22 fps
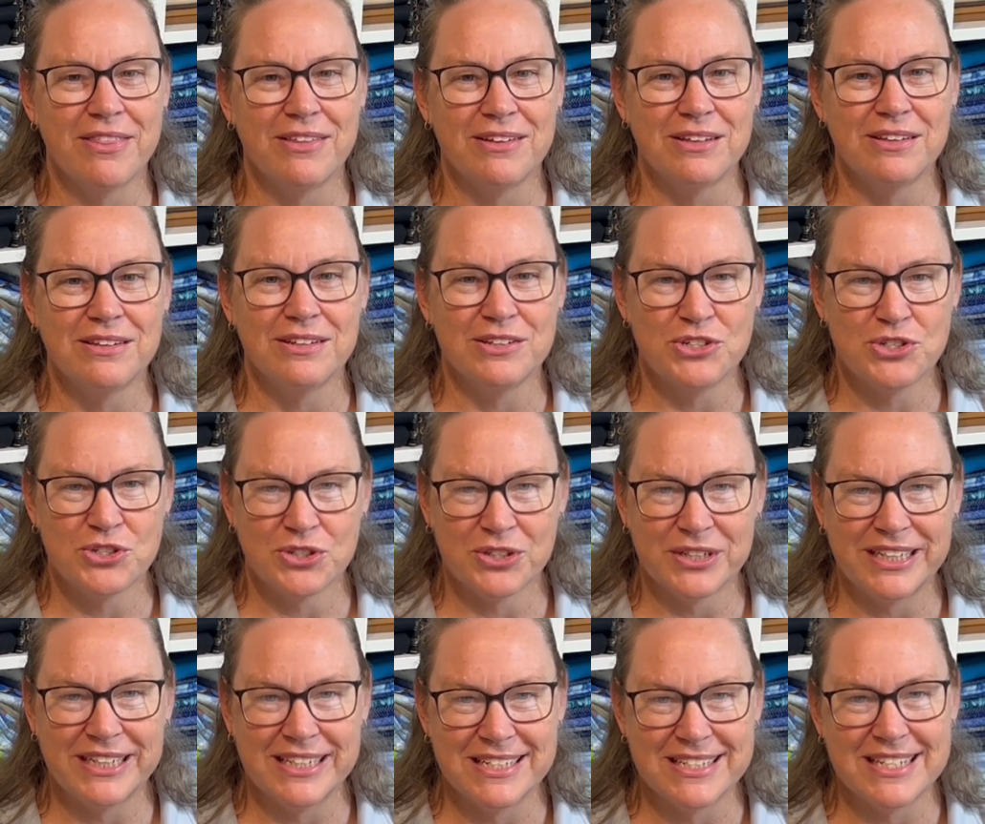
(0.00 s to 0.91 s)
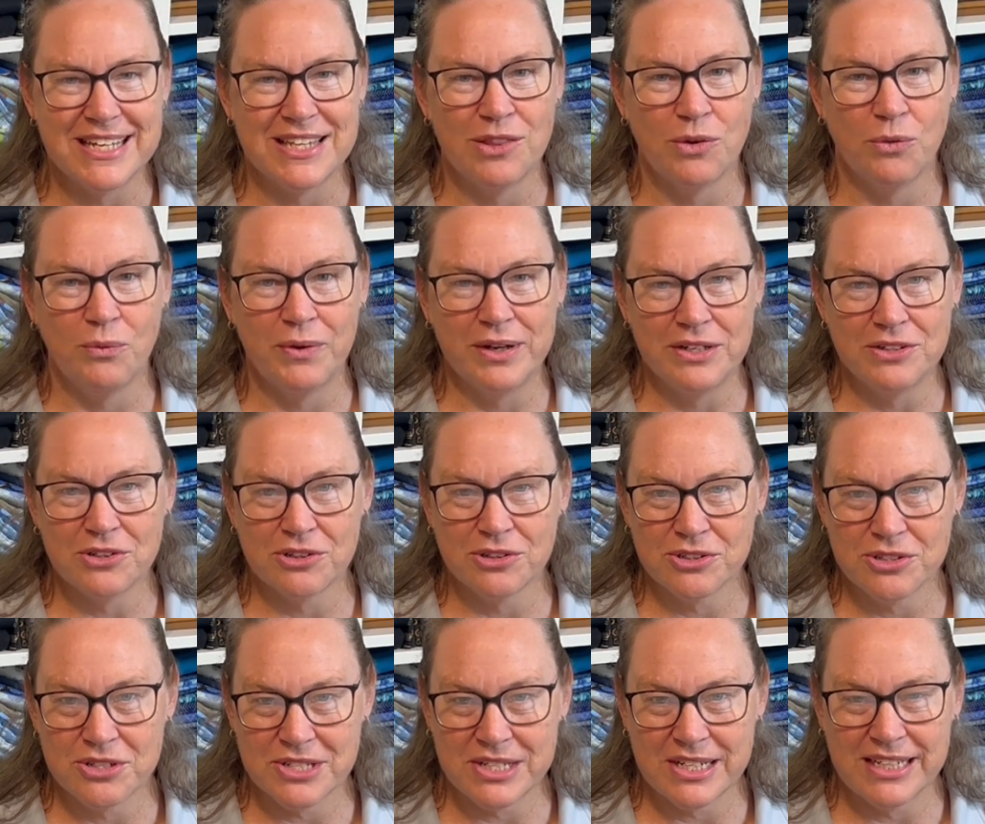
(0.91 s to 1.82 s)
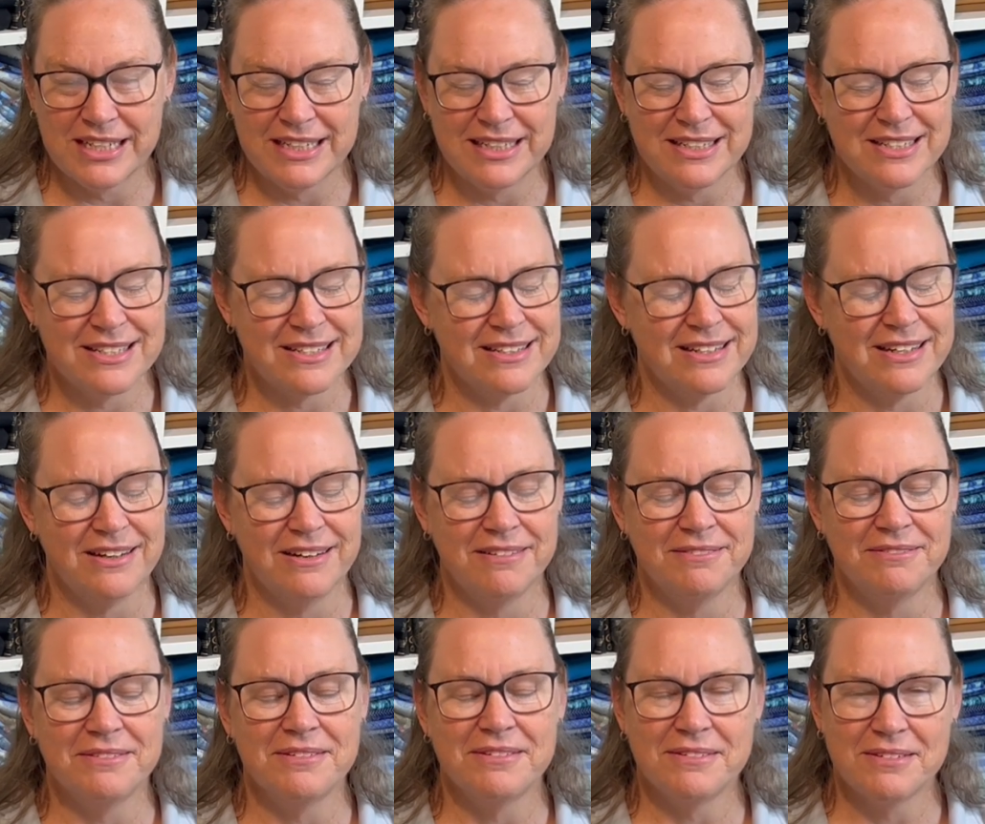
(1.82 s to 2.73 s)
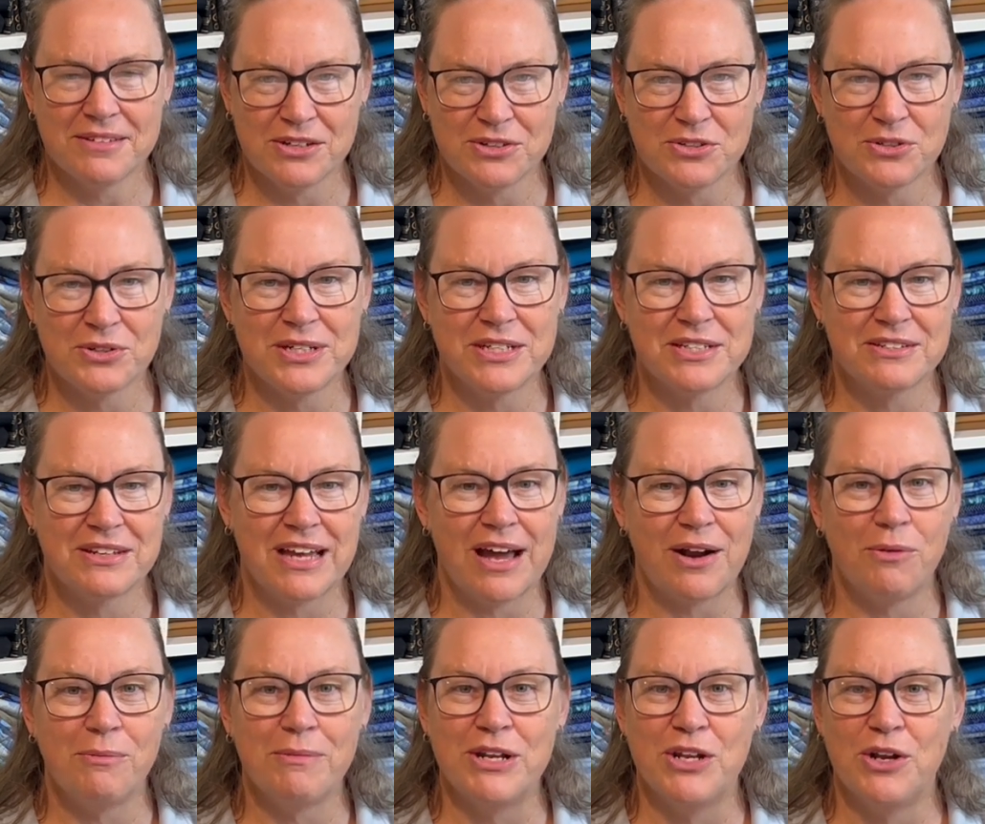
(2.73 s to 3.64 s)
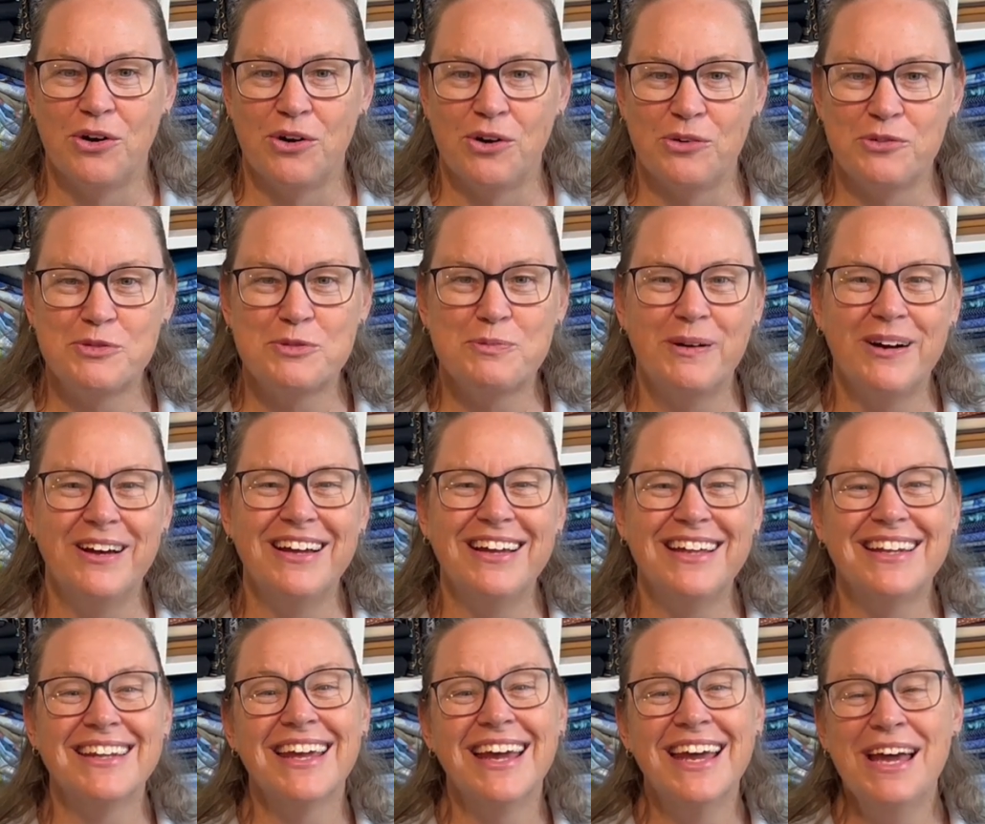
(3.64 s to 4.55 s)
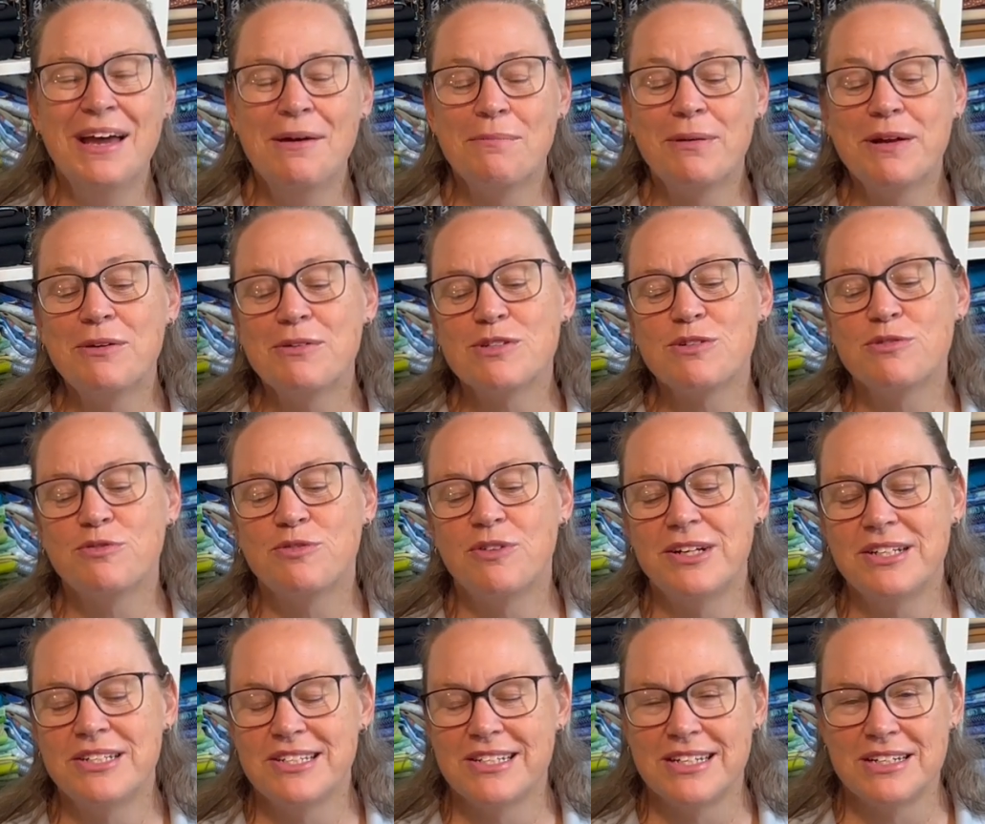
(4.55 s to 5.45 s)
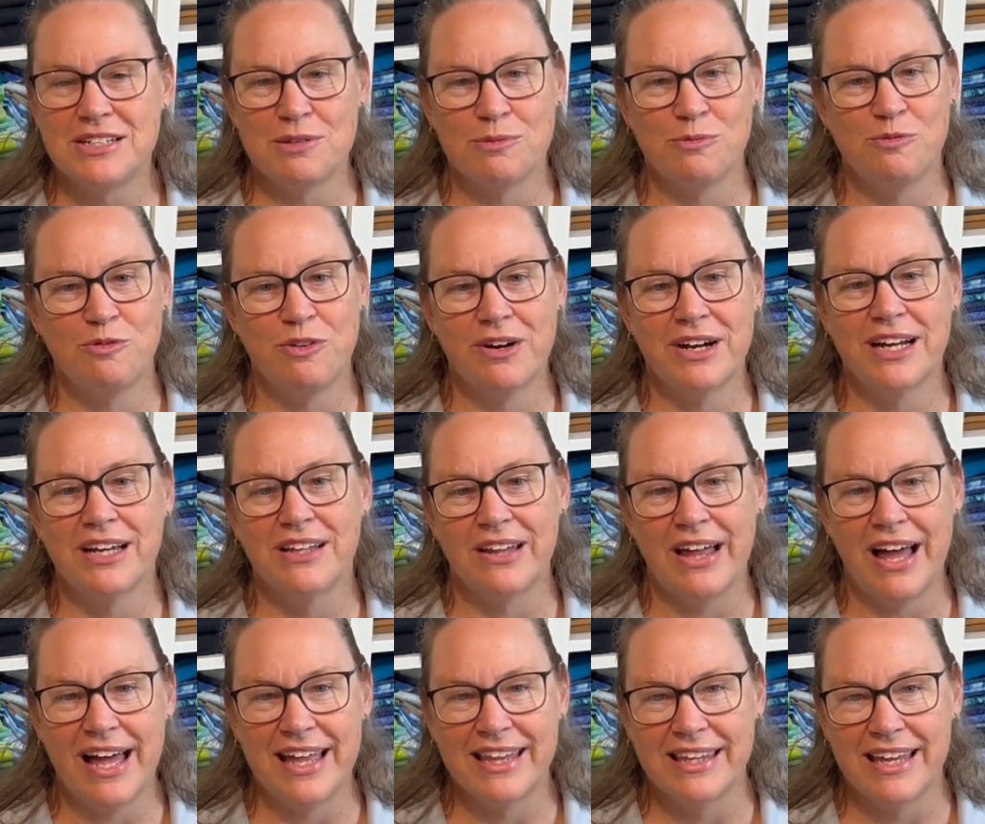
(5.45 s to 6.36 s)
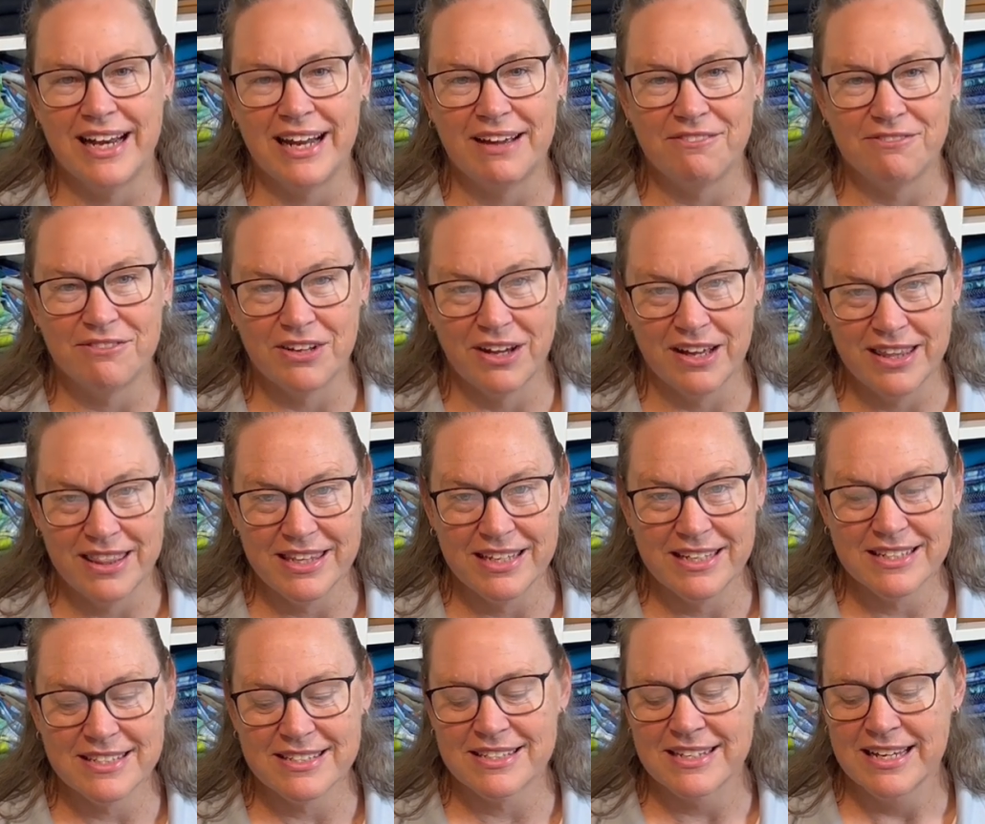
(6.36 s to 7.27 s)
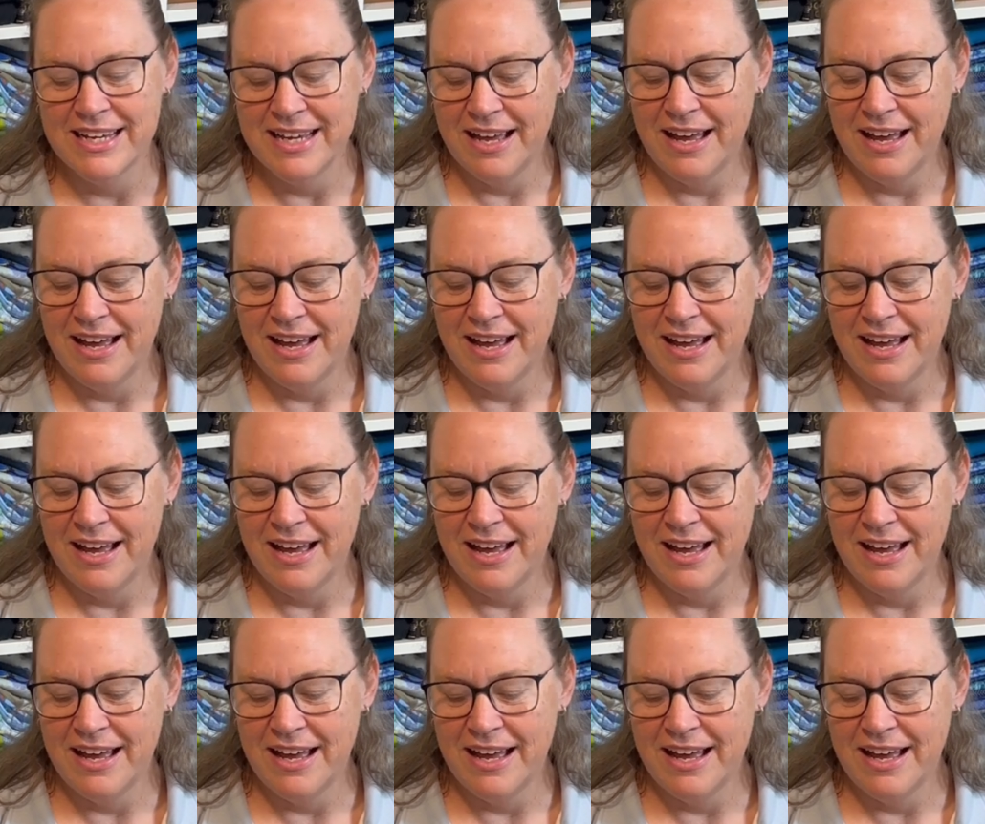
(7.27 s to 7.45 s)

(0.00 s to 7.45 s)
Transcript: the trees in the winter scenes. The trees got on my nerves, but it was a fun stitch. I'm very glad that I've done this.